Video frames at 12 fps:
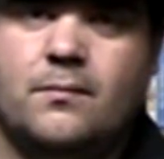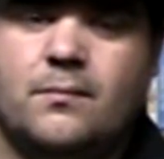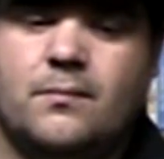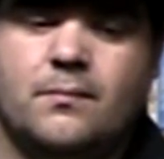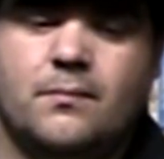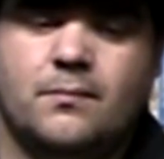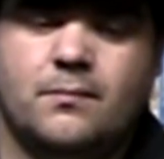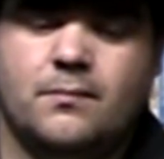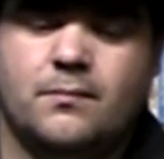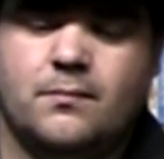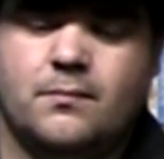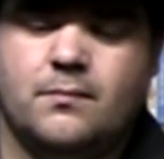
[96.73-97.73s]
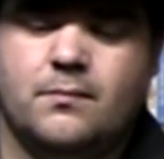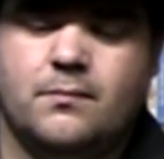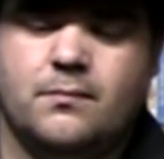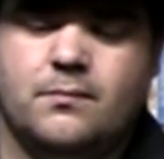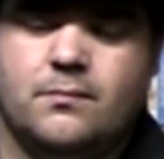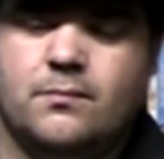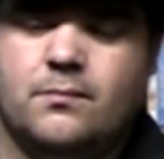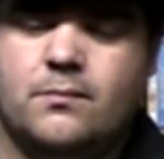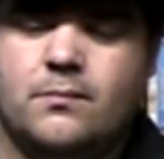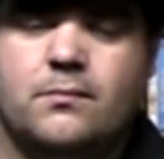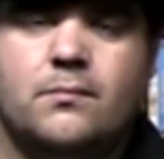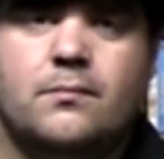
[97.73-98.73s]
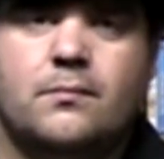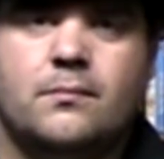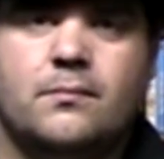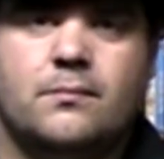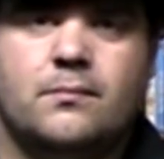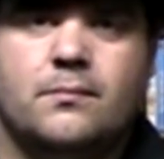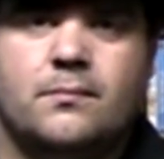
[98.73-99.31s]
(silent)